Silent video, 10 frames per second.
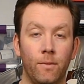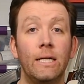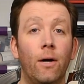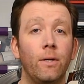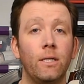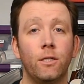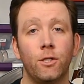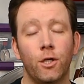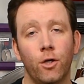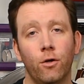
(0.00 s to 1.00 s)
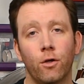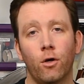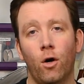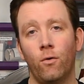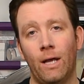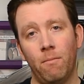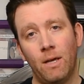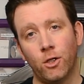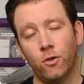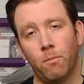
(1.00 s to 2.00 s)
Now we need to secure the cone and
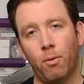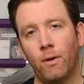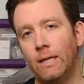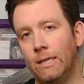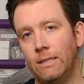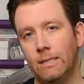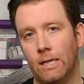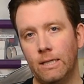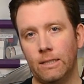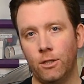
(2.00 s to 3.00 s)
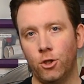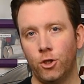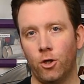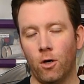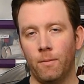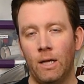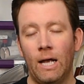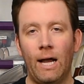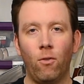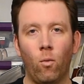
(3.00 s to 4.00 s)
make sure the point is nice and sharp.
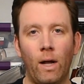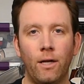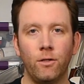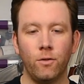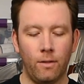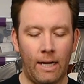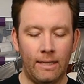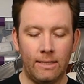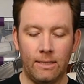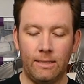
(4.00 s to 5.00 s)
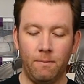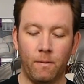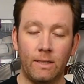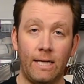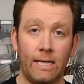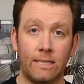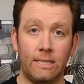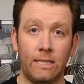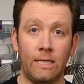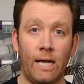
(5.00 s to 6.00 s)
And the way to do that is to simply take
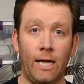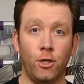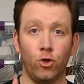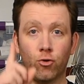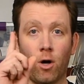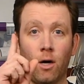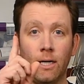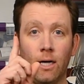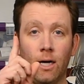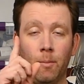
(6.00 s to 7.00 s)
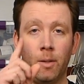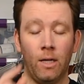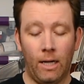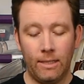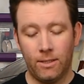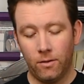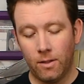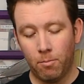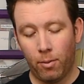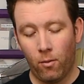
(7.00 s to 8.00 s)
C and draw it up until
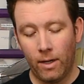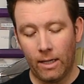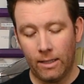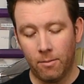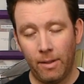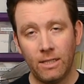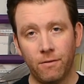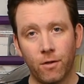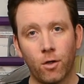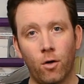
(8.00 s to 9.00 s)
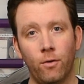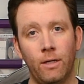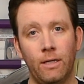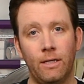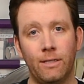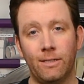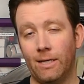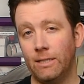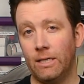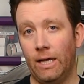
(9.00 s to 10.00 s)
the point at the base of the cone is
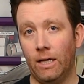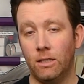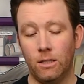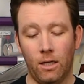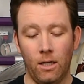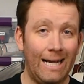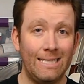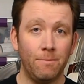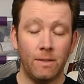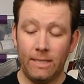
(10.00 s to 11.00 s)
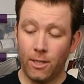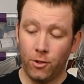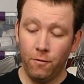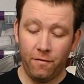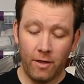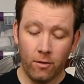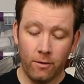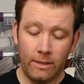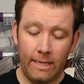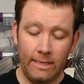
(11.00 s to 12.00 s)
nice and tight. I simply take 2
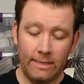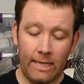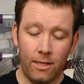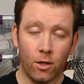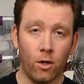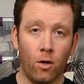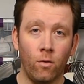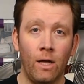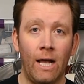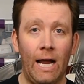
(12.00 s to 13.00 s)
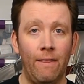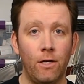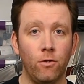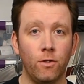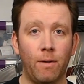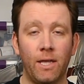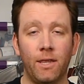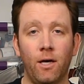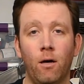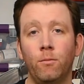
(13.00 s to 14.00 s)
fingers inside the cone and then use my
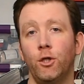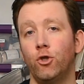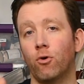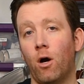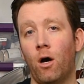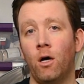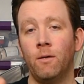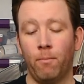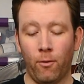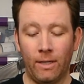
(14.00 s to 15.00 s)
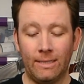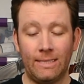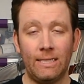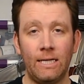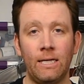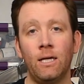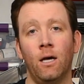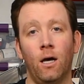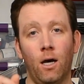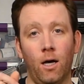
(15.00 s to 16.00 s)
thumb to draw point C
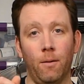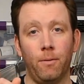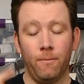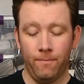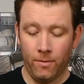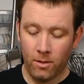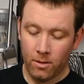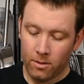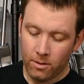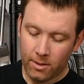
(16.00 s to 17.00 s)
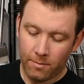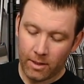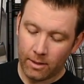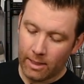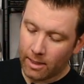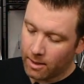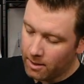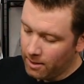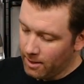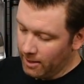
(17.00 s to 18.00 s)
up. Something like
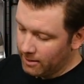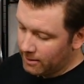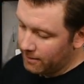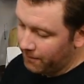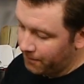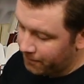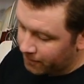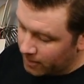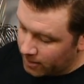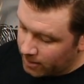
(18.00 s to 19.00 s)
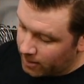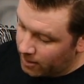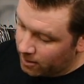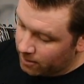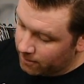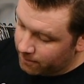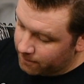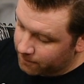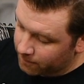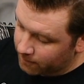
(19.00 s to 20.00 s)
this. Here,
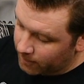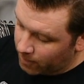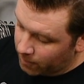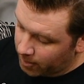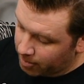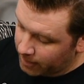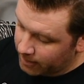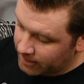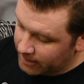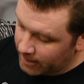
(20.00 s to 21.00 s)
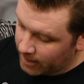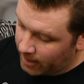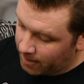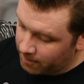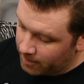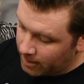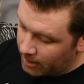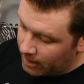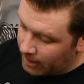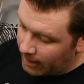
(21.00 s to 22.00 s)
and we're going to bring C up.
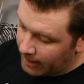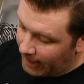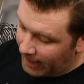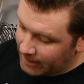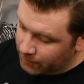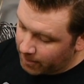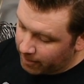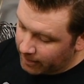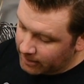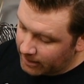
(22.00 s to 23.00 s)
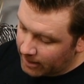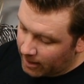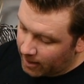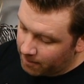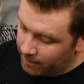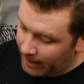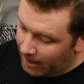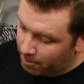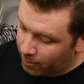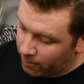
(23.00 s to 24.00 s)
And as we bring C up,
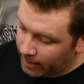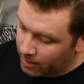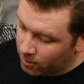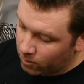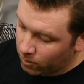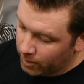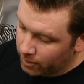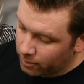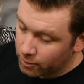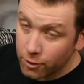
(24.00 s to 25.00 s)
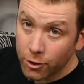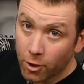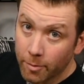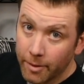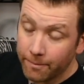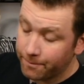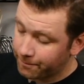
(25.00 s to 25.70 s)
that point will sharpen.